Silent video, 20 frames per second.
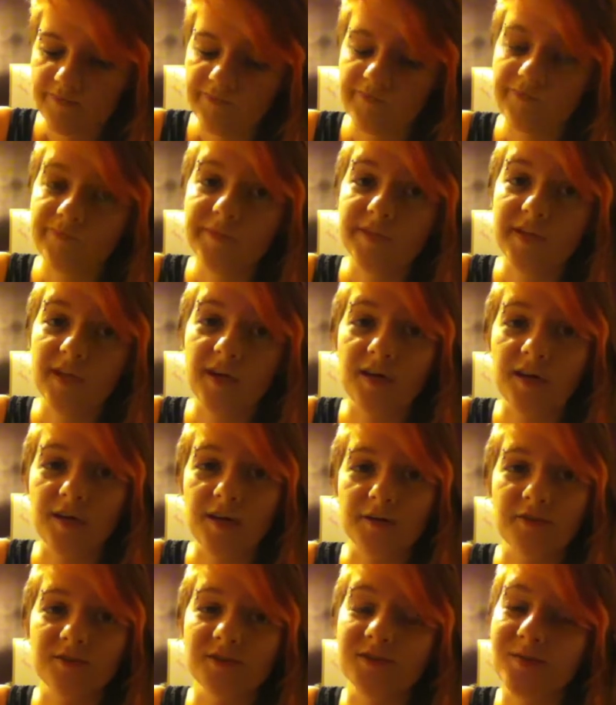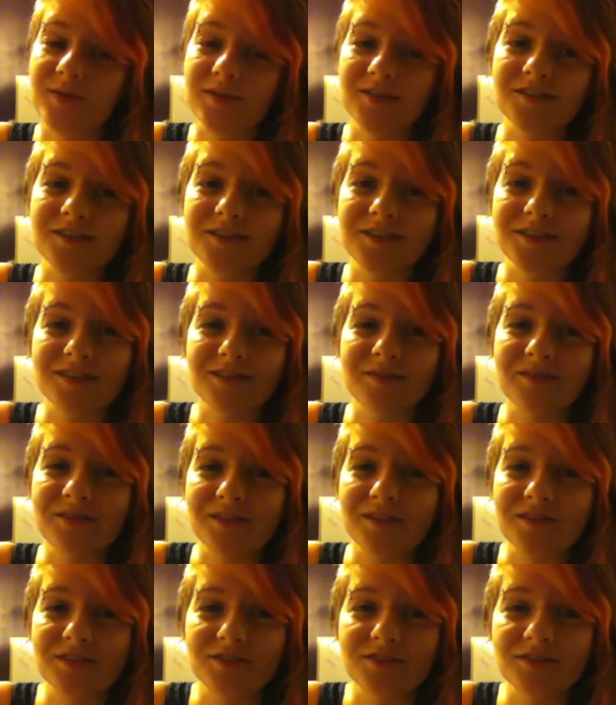no, I was about to say something
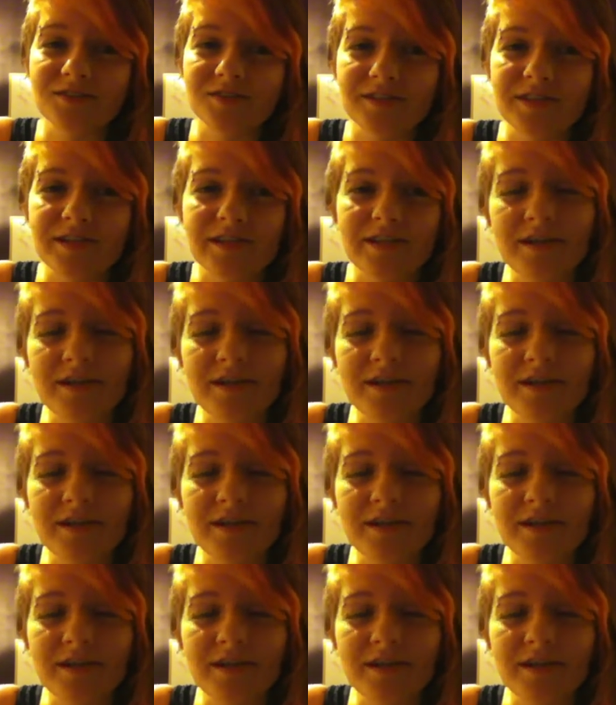I shouldn't say.